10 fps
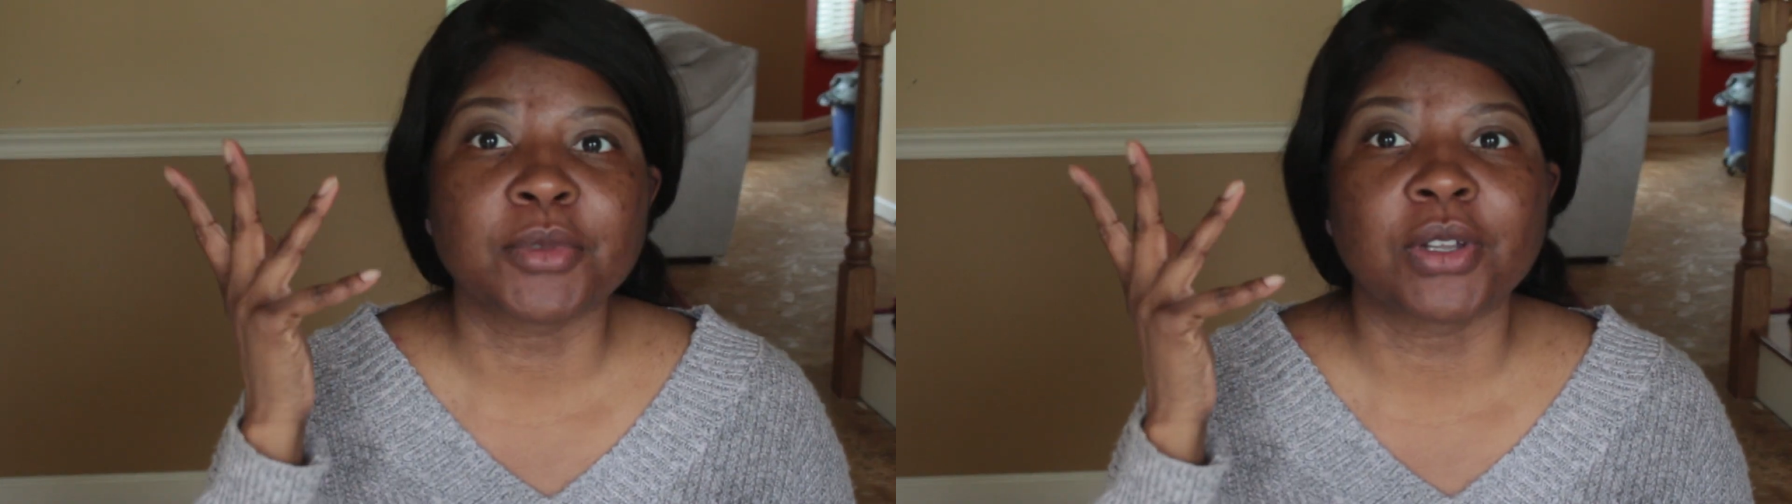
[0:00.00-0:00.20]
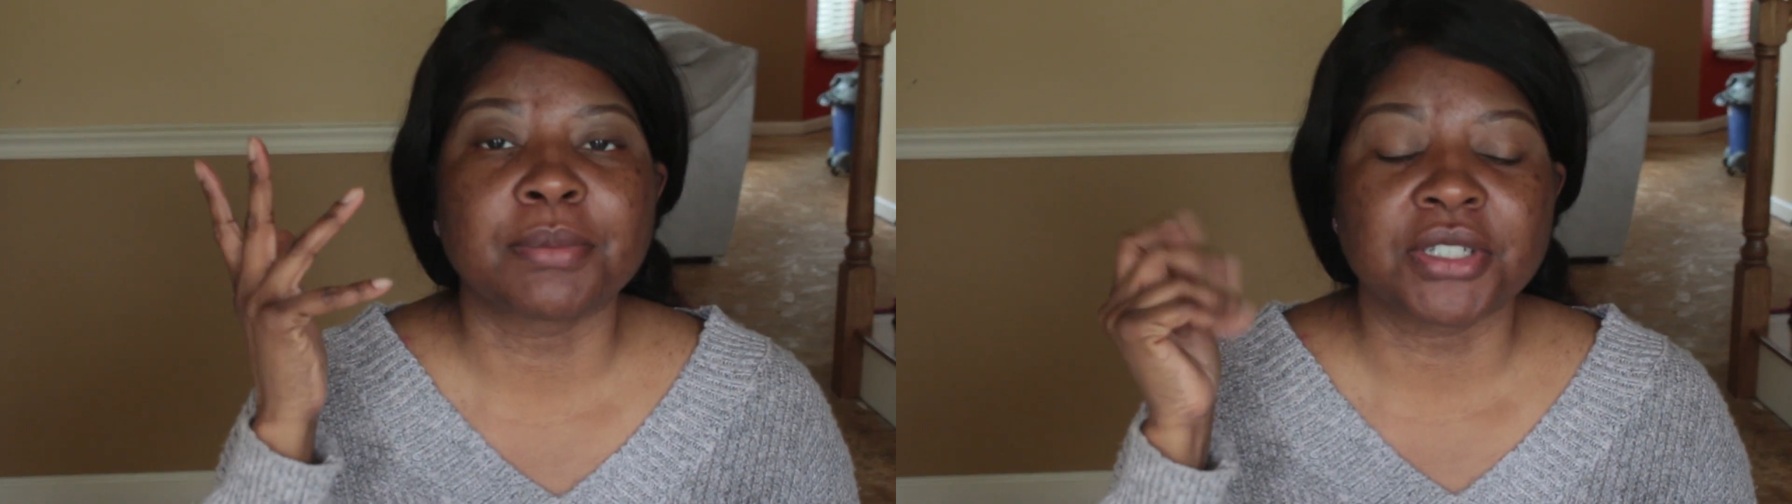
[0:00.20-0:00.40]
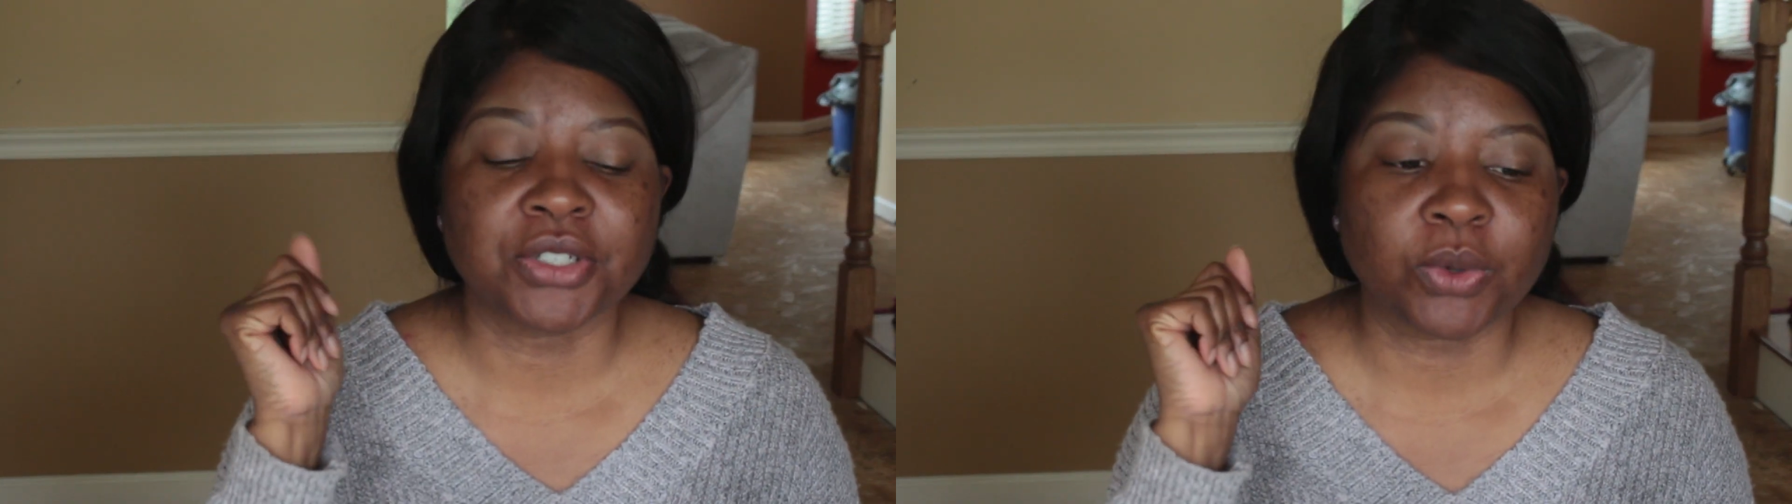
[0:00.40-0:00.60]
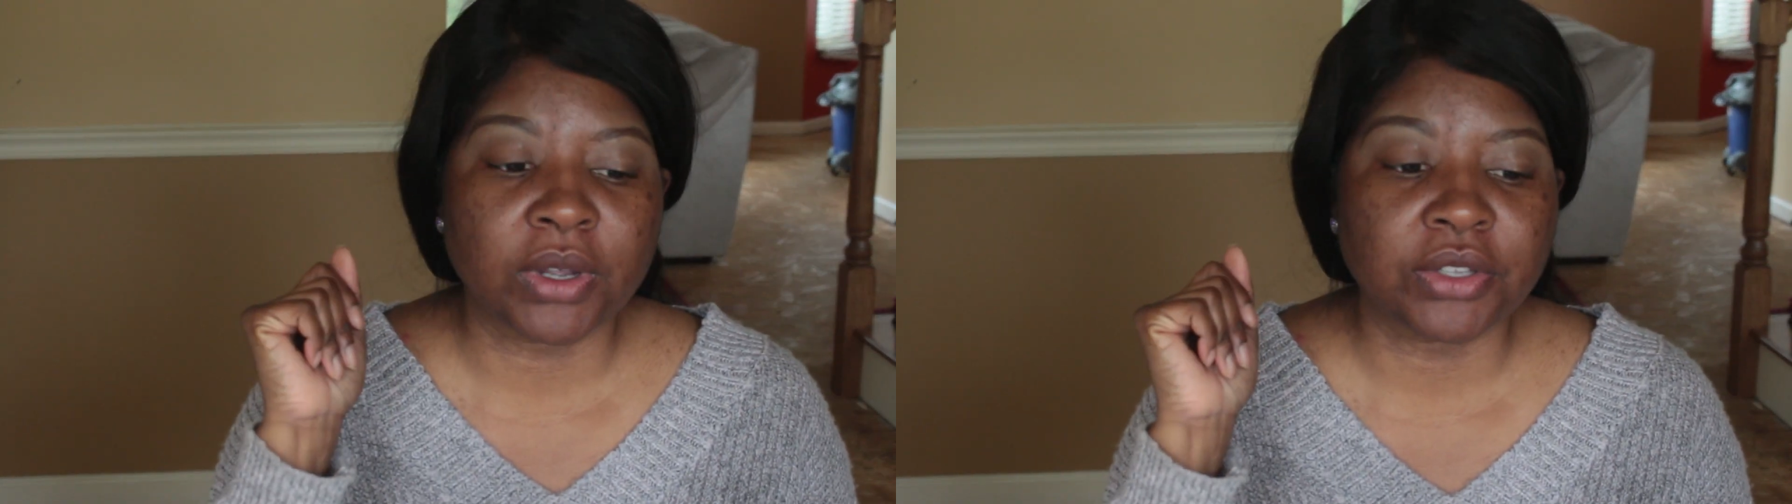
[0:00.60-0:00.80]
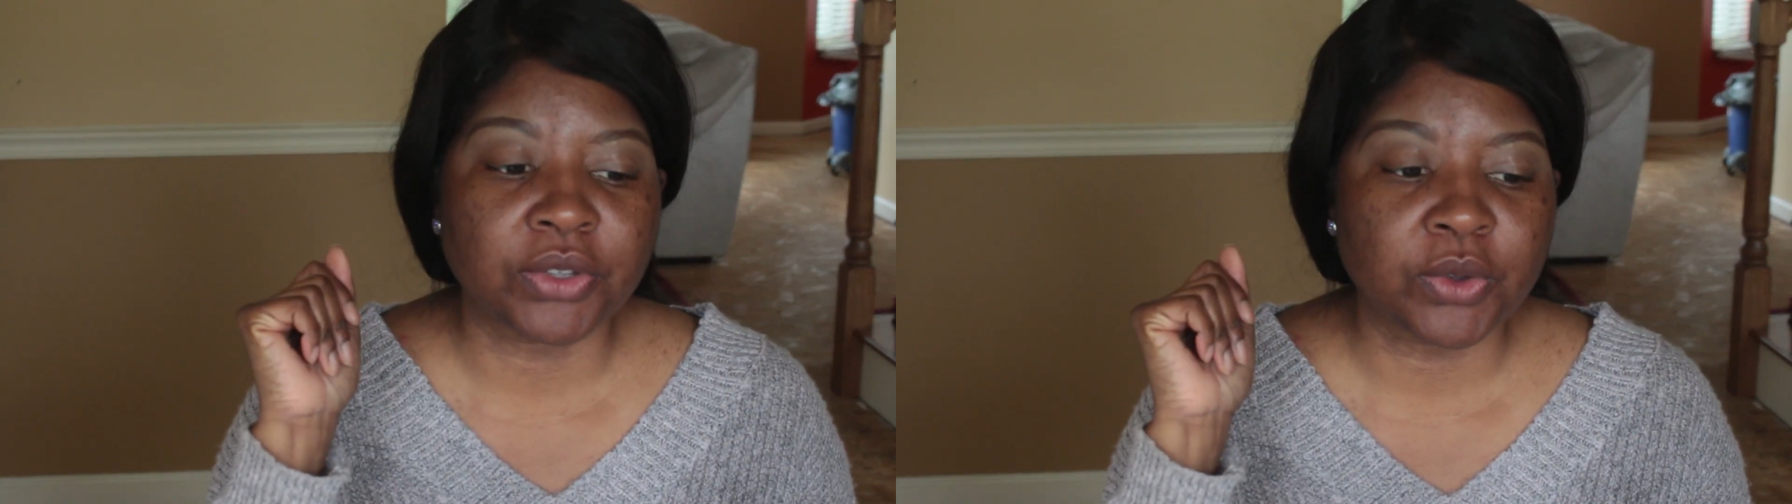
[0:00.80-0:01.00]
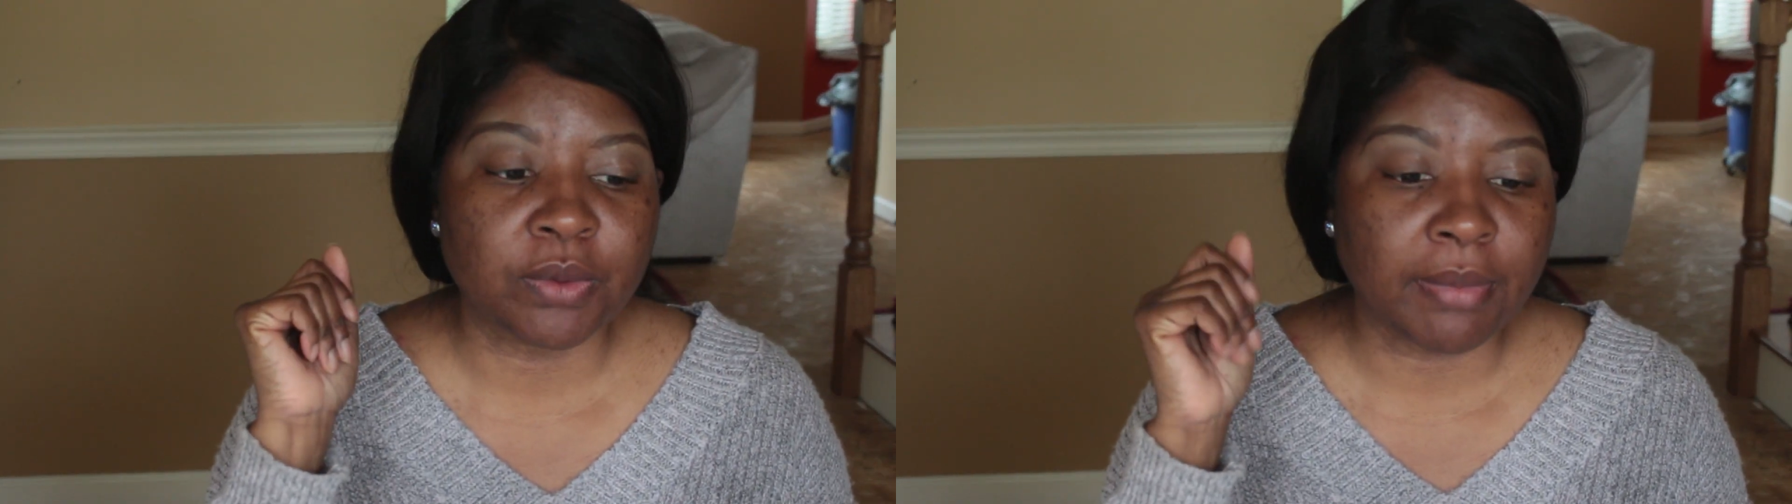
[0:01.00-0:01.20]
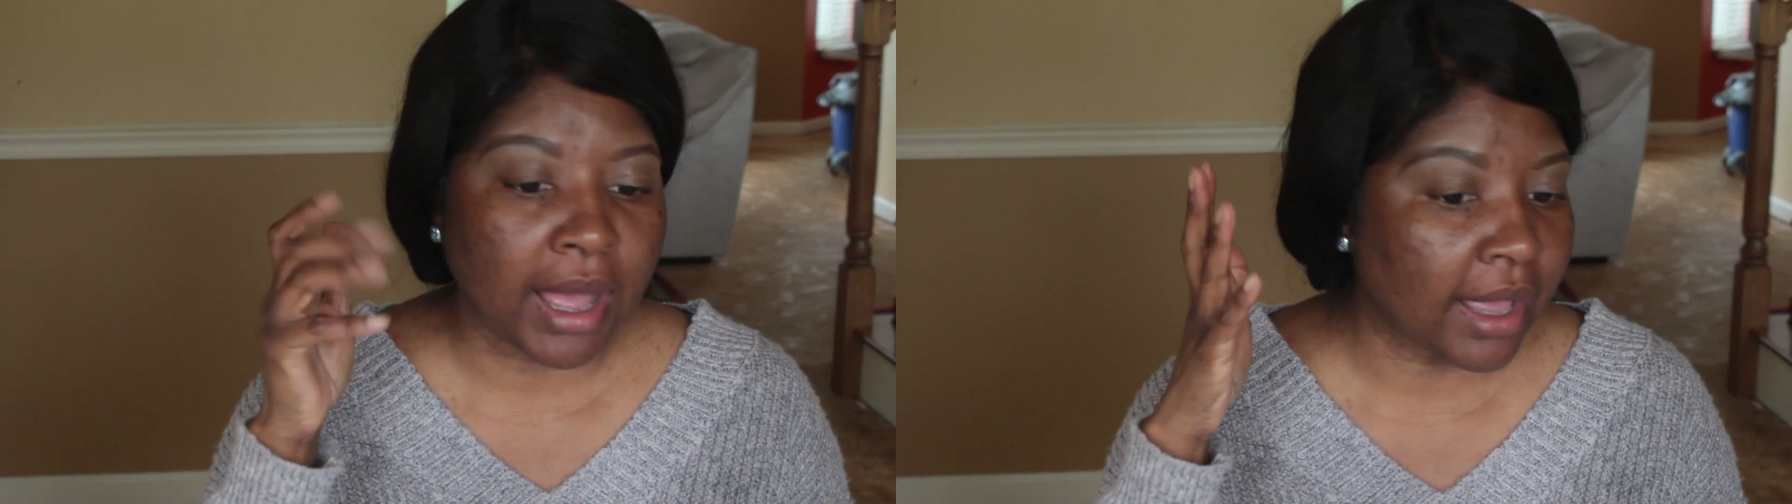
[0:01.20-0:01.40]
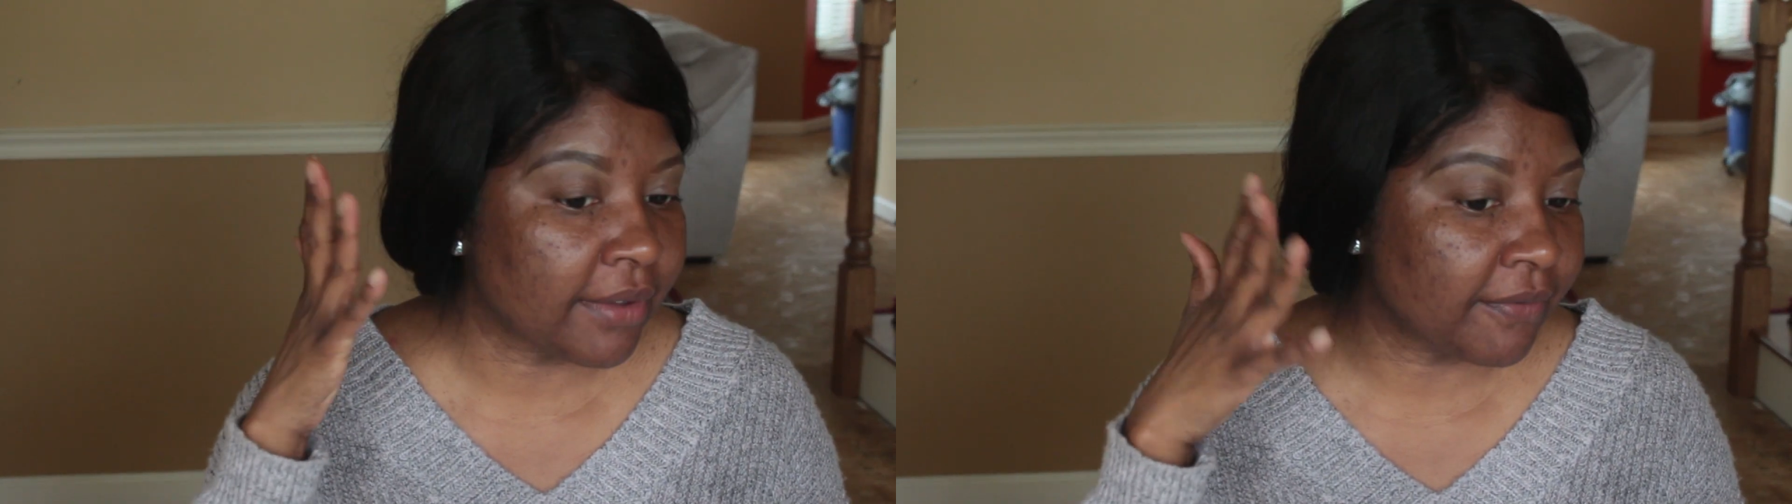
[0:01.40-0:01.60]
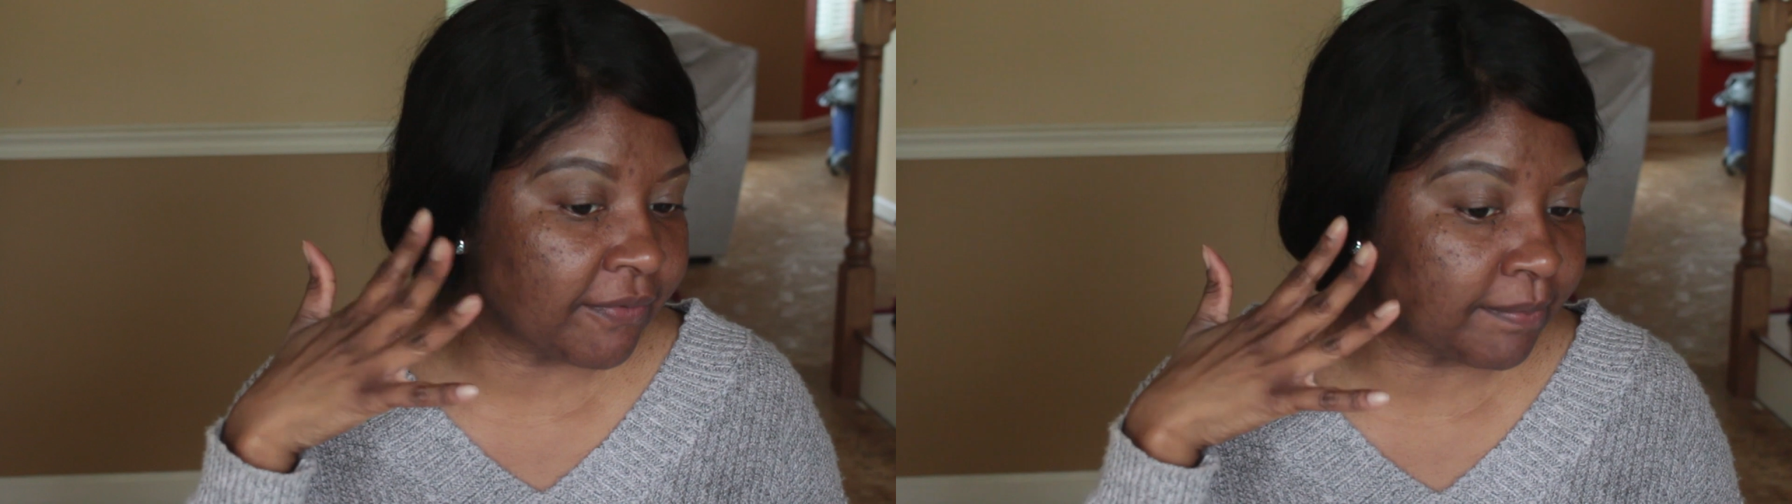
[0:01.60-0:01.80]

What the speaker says: going to be showing you my